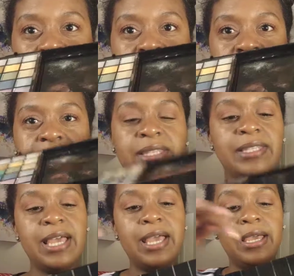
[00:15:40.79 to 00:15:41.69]
And this
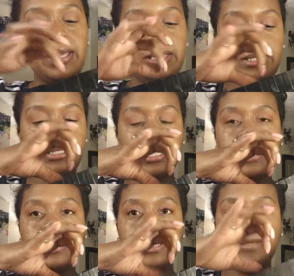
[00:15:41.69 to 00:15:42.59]
side is
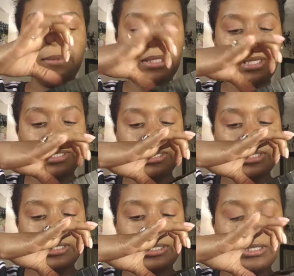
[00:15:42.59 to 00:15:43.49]
lip
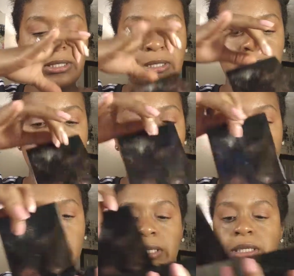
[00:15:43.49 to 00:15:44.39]
glosses
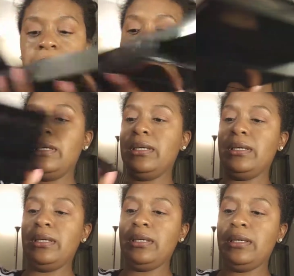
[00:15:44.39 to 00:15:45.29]

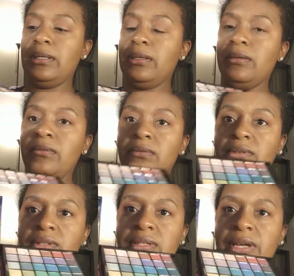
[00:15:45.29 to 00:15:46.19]
and
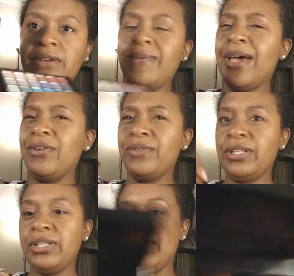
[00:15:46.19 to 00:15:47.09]
stuff. I don't
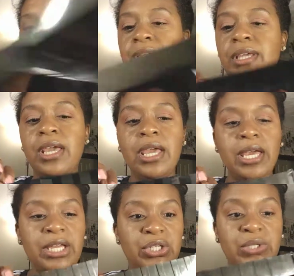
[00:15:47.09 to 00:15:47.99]
really use it,
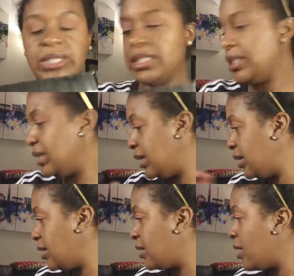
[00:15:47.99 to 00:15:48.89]
as you can
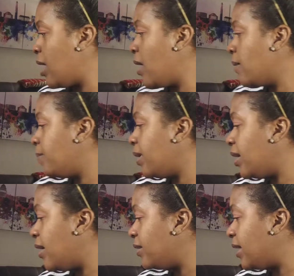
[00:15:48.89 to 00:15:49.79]
see.
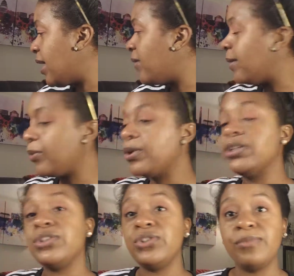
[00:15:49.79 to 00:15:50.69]
But now I'm going
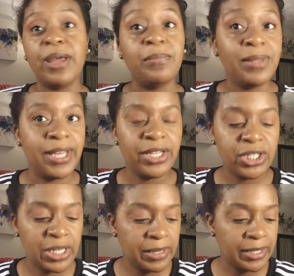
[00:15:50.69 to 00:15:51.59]
to do my
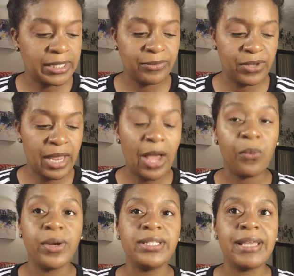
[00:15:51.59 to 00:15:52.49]
blush because I
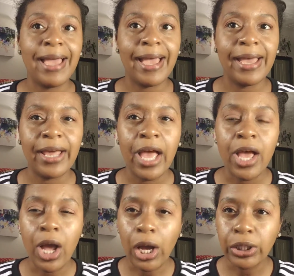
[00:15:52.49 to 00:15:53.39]
want to add
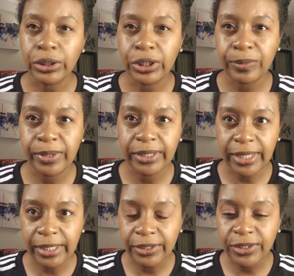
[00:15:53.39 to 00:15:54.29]
a little bit of
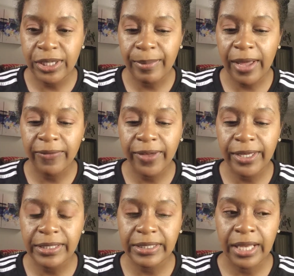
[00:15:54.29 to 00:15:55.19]
color to my
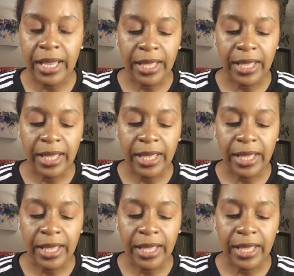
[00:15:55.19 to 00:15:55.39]
face.